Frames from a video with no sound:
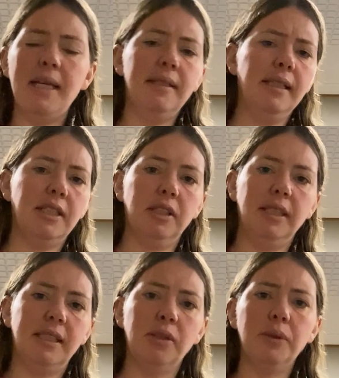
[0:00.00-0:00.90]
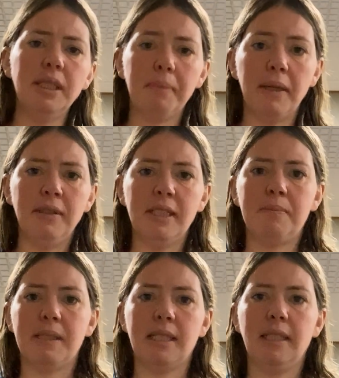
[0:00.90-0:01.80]
little is known about this
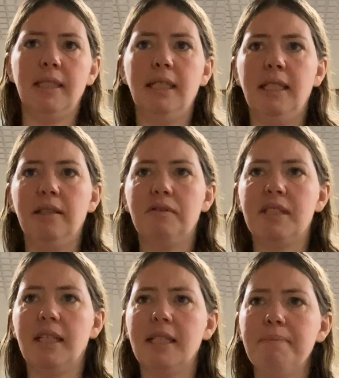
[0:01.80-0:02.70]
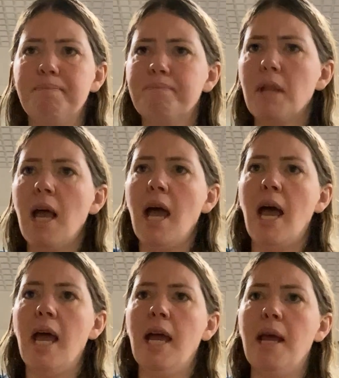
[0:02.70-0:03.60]
particular area of study.
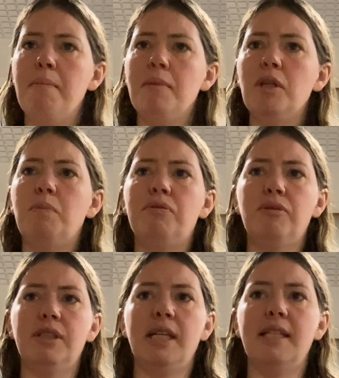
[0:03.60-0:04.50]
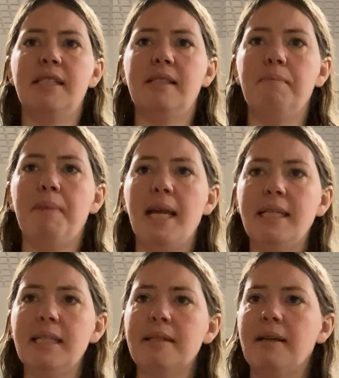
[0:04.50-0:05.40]
The process is
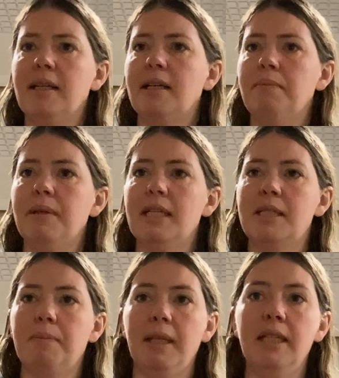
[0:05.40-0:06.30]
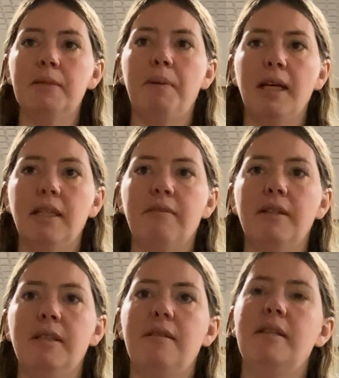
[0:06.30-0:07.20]
embedded and can be explained by the
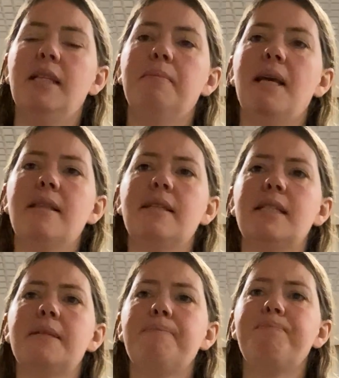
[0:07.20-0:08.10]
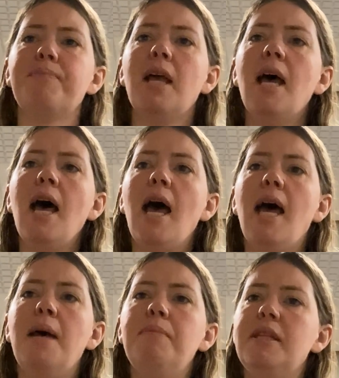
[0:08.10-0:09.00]
grounded theory methods.
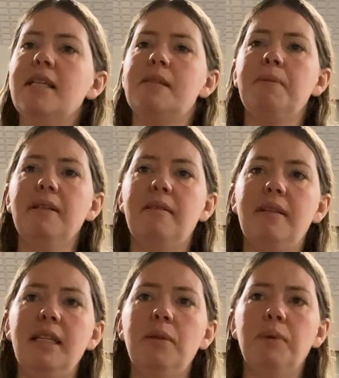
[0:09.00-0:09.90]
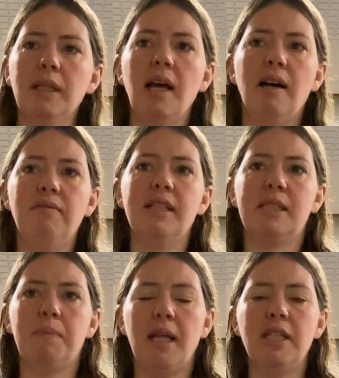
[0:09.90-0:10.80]
The theory will have
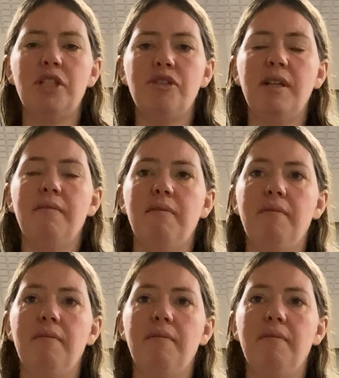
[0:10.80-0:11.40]
explanatory